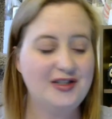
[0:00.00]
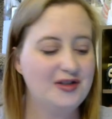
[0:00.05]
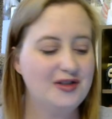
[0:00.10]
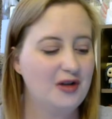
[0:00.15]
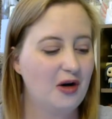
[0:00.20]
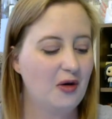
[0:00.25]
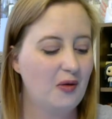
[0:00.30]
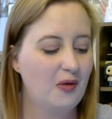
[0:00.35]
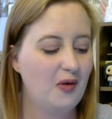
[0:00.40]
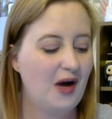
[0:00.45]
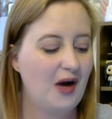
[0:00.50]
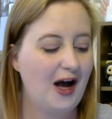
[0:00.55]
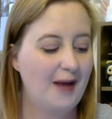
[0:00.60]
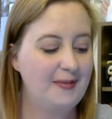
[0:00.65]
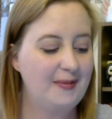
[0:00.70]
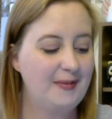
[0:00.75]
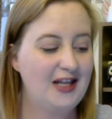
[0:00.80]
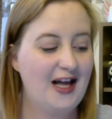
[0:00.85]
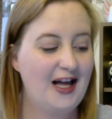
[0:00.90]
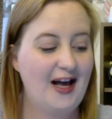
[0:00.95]
So
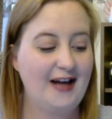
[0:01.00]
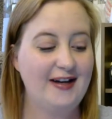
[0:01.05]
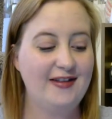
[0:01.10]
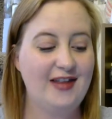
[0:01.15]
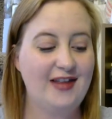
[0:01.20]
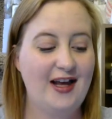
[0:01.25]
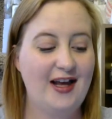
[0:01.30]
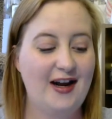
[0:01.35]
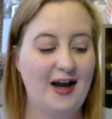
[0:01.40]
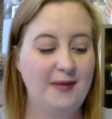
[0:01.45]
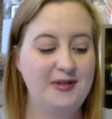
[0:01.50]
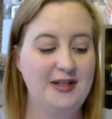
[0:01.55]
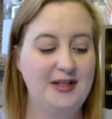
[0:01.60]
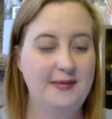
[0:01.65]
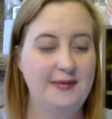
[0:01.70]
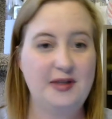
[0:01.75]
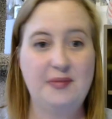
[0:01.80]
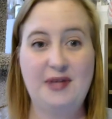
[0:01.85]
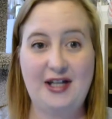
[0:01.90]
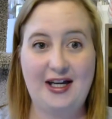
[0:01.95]
I'm glad that I was
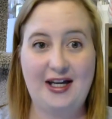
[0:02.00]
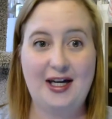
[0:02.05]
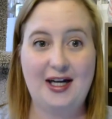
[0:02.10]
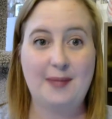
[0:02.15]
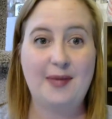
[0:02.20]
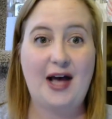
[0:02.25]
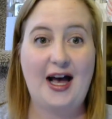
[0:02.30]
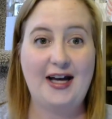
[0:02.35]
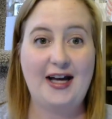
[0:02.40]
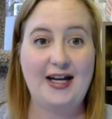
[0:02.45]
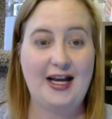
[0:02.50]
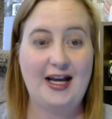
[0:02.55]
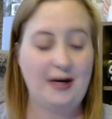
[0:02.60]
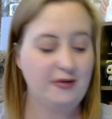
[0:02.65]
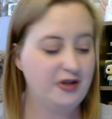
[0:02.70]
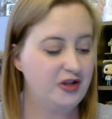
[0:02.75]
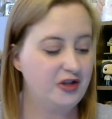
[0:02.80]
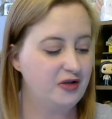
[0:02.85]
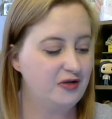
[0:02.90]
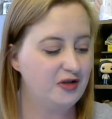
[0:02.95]
able to pick it up at a
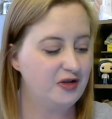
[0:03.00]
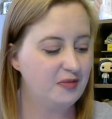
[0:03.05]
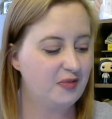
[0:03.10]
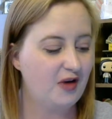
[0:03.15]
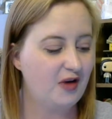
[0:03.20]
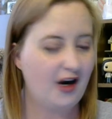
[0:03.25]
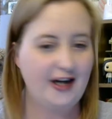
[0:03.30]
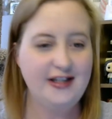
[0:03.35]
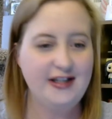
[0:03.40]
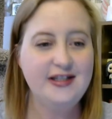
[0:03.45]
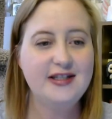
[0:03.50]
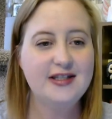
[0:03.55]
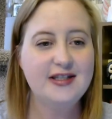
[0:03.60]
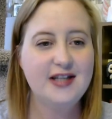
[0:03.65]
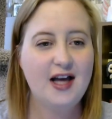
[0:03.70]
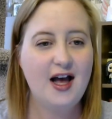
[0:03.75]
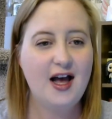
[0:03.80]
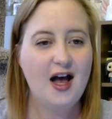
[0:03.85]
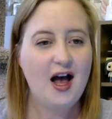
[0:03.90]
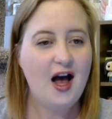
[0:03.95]
reduced price.